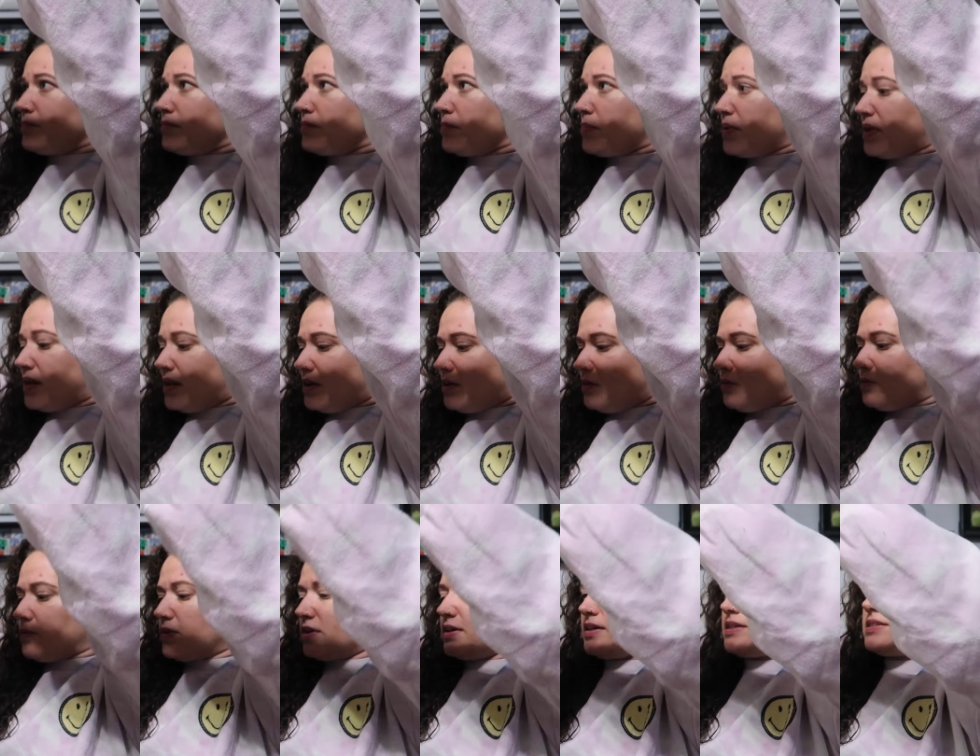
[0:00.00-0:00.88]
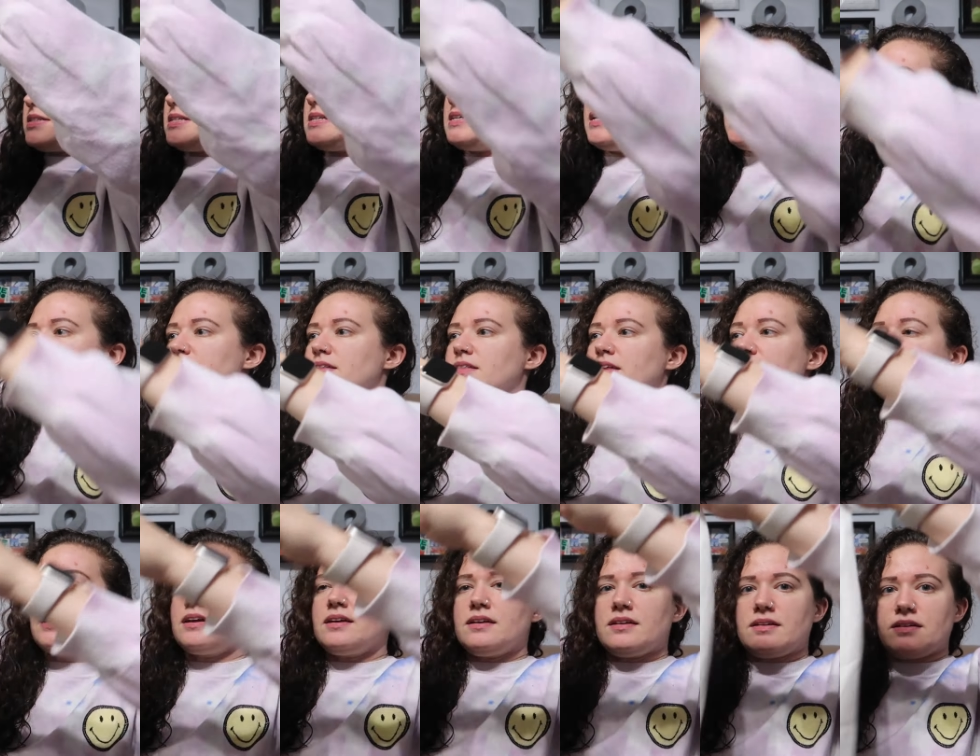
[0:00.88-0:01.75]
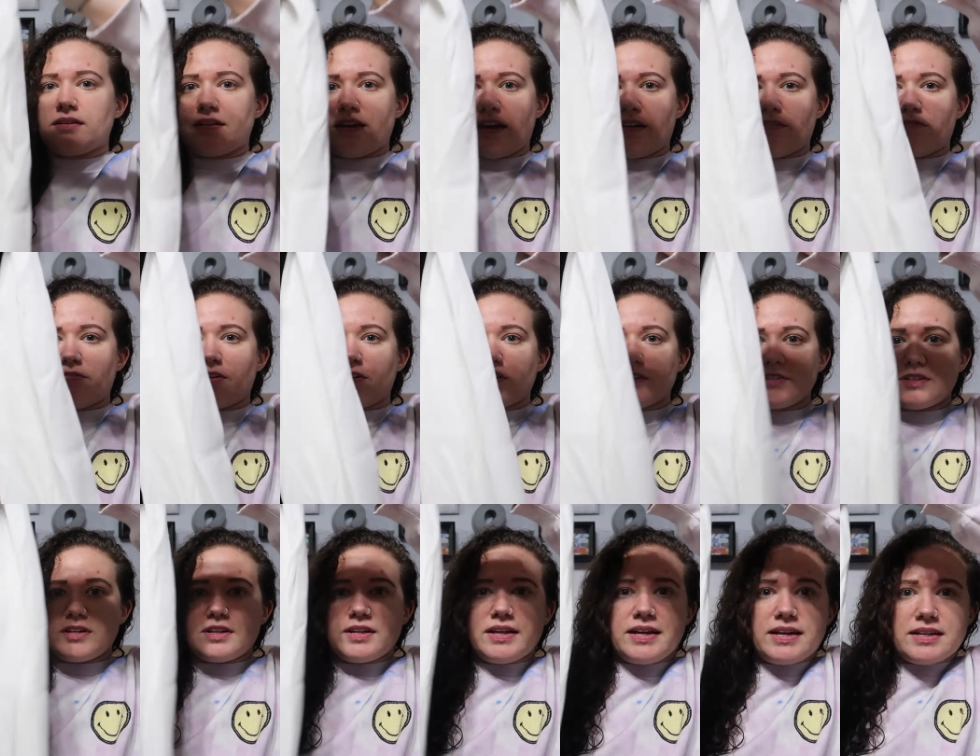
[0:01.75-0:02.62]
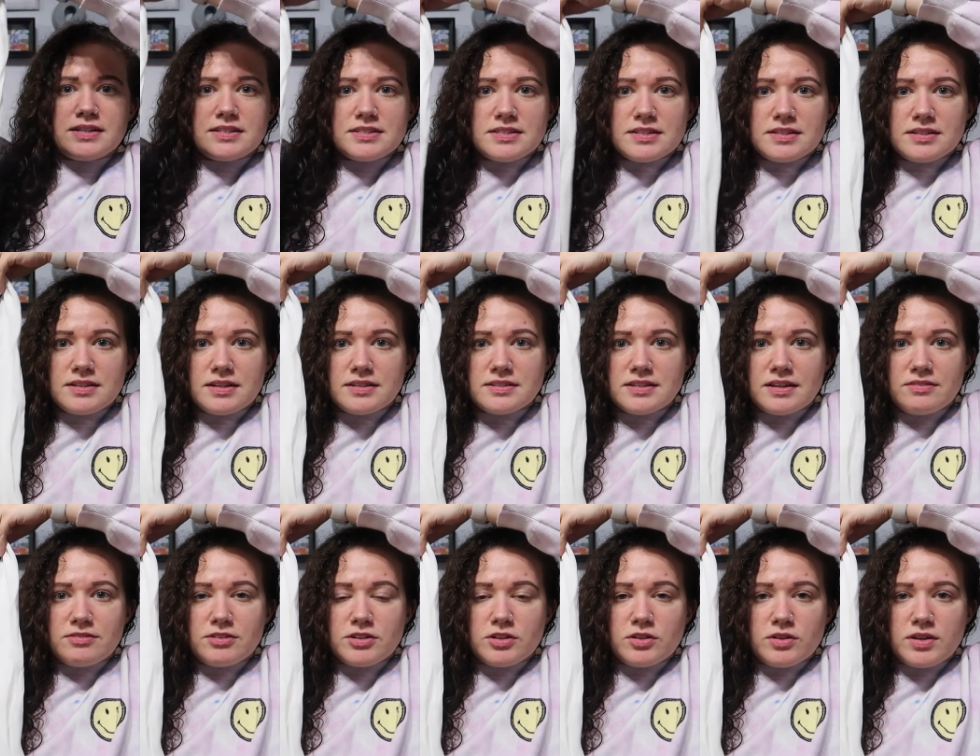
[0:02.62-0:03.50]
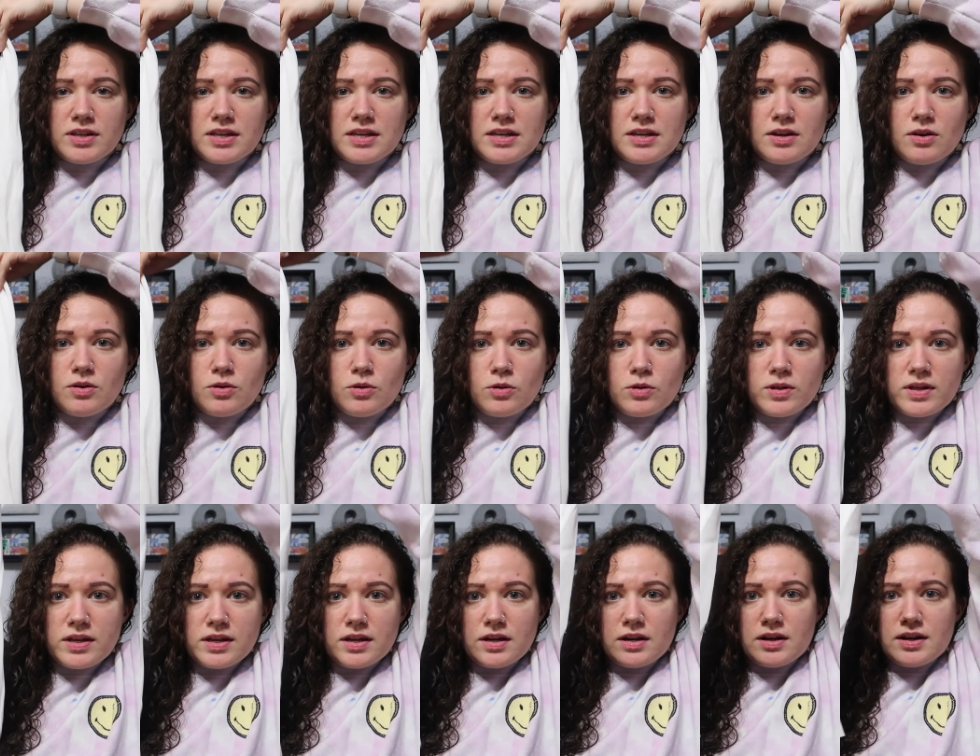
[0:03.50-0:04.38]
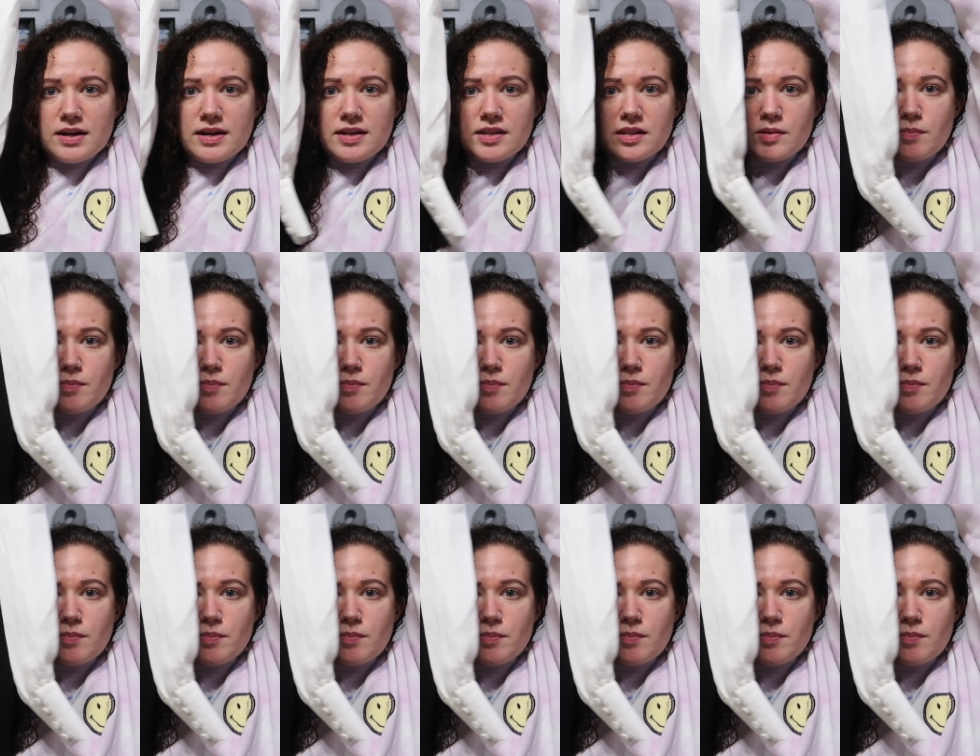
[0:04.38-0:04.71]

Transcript: But I don't really see anything at first glance. It does have a little keyhole here in